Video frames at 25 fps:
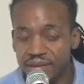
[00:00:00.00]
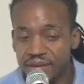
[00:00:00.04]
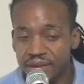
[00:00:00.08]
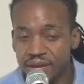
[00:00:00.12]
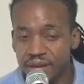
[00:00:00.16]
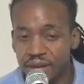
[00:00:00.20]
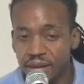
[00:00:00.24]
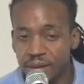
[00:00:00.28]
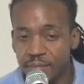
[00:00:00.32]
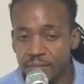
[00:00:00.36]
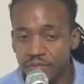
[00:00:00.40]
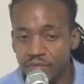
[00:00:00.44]

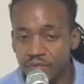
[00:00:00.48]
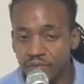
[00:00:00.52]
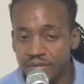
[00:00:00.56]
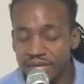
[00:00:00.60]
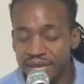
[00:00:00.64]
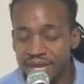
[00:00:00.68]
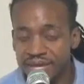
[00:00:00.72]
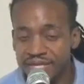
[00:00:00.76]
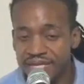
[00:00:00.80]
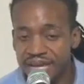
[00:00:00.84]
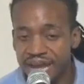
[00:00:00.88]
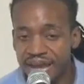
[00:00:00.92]
um, three
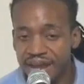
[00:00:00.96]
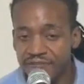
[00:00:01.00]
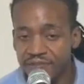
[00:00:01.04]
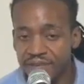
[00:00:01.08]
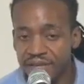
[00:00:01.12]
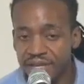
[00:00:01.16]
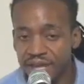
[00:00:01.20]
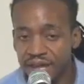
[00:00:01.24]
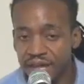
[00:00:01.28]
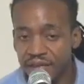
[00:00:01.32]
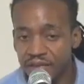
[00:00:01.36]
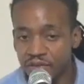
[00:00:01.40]
days after
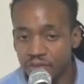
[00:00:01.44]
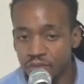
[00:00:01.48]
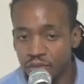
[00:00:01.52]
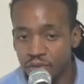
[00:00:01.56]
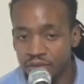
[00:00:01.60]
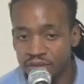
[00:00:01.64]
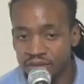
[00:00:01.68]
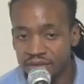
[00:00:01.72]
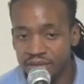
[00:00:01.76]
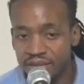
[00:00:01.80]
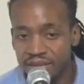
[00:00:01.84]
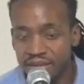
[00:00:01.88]
the other
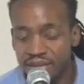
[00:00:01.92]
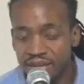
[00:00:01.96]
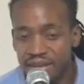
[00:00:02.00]
one